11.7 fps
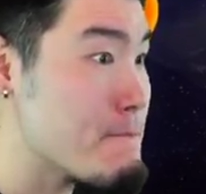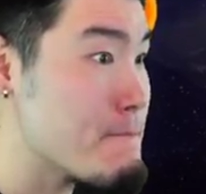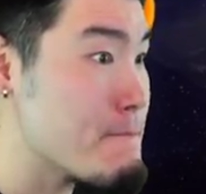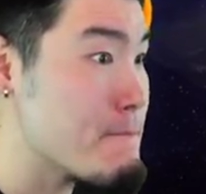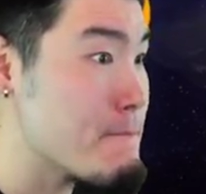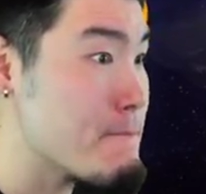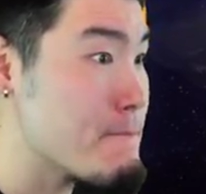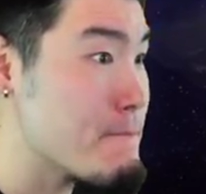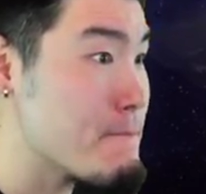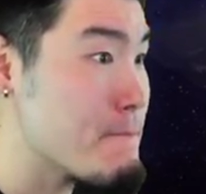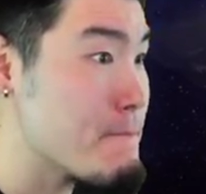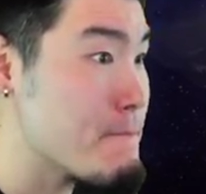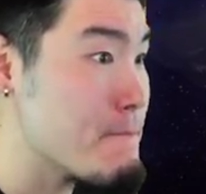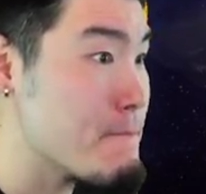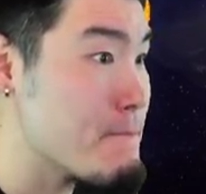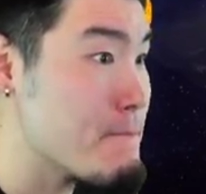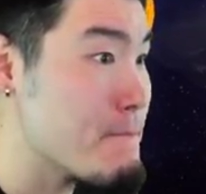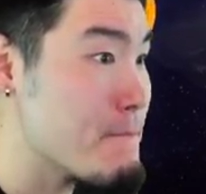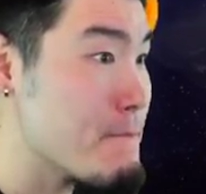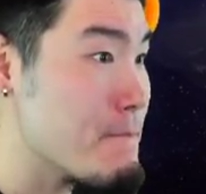[no speech]